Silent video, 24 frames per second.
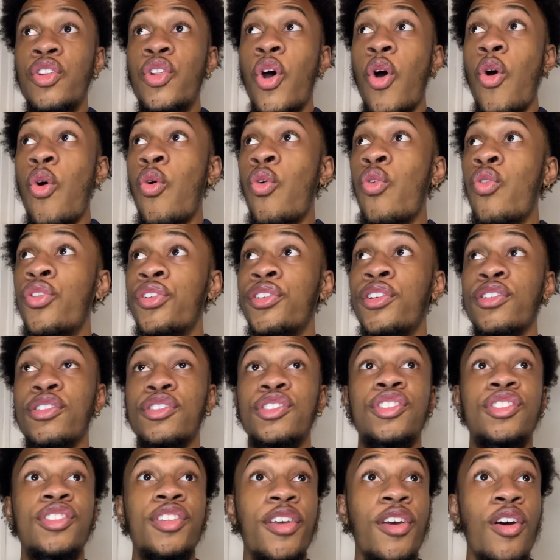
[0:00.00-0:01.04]
No, you're
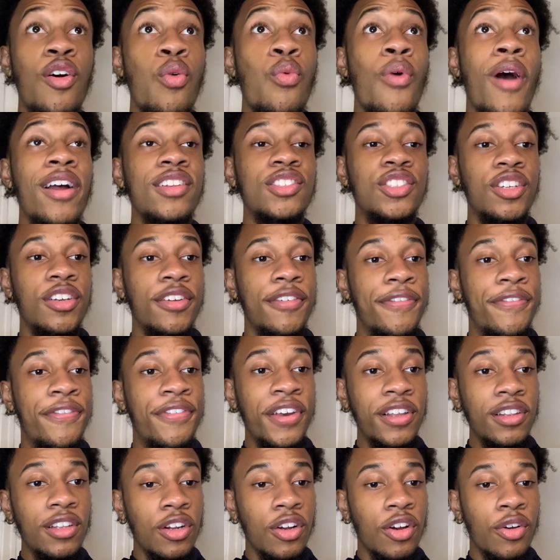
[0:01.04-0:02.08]
still watching
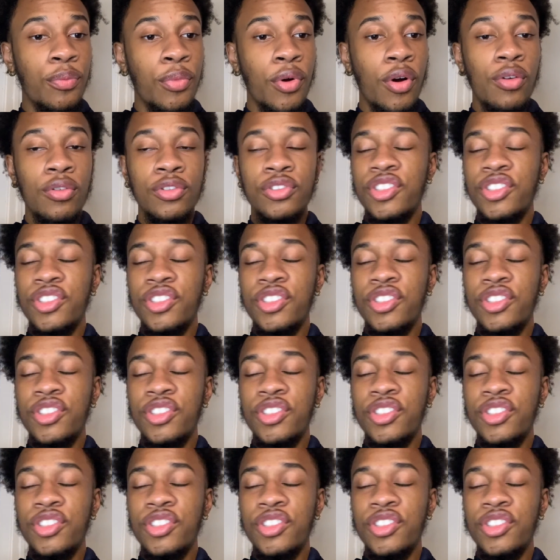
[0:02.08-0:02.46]
filler, bro.